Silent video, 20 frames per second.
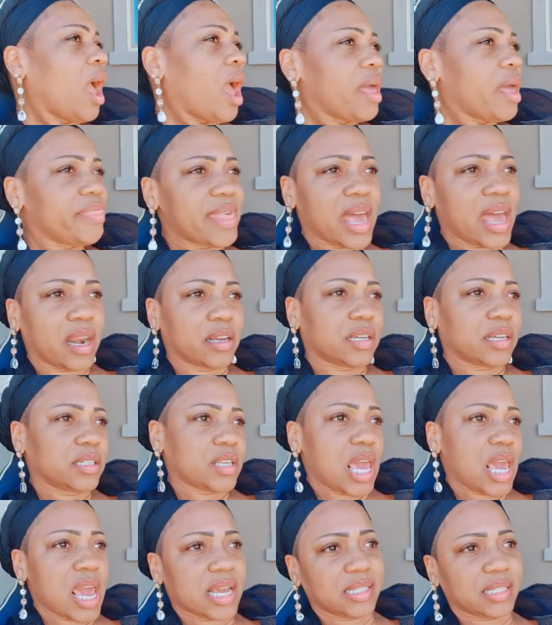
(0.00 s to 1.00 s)
that a
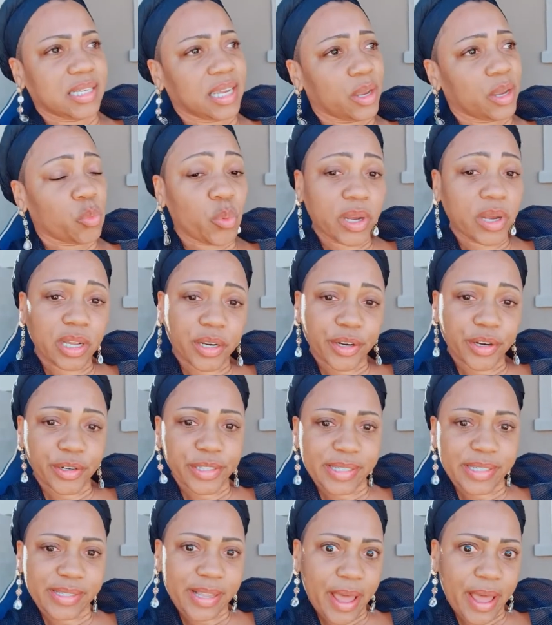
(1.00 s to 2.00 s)
18 wheeler
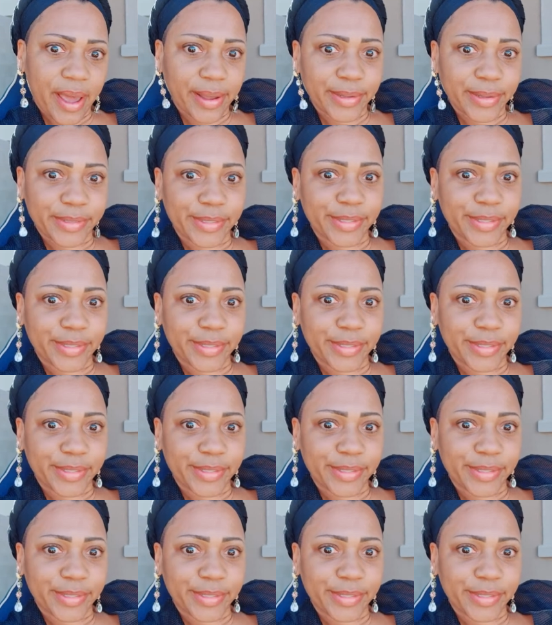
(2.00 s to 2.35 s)
decides